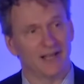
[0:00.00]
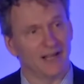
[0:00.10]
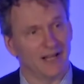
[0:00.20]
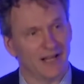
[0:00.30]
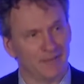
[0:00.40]

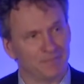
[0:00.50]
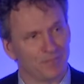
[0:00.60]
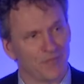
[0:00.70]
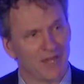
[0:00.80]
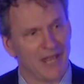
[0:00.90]

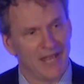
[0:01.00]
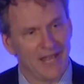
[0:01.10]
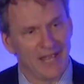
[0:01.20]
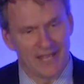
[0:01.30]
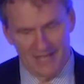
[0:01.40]

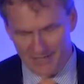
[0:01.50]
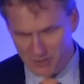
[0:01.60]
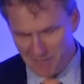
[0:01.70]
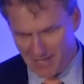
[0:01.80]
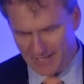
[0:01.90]
it is
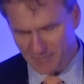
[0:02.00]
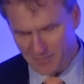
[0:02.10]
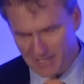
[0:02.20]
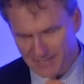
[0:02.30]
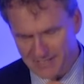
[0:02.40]

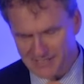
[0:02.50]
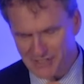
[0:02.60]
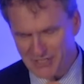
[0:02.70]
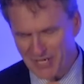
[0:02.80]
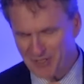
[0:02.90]
my
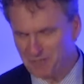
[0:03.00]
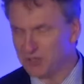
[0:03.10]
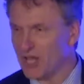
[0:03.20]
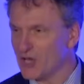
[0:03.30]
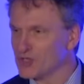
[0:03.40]
distinct
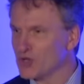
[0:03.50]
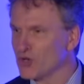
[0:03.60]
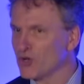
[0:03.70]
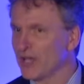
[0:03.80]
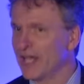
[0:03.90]

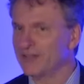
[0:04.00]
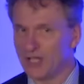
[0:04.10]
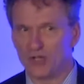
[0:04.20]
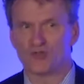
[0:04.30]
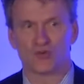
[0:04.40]
pleasure
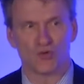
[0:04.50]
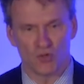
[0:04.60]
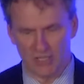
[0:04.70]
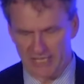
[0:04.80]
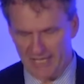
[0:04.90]
and
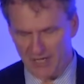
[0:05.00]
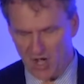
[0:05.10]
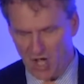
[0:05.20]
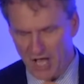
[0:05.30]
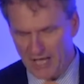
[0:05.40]
truly an
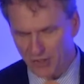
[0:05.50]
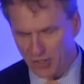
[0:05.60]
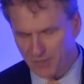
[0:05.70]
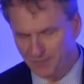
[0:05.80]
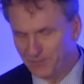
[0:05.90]
honor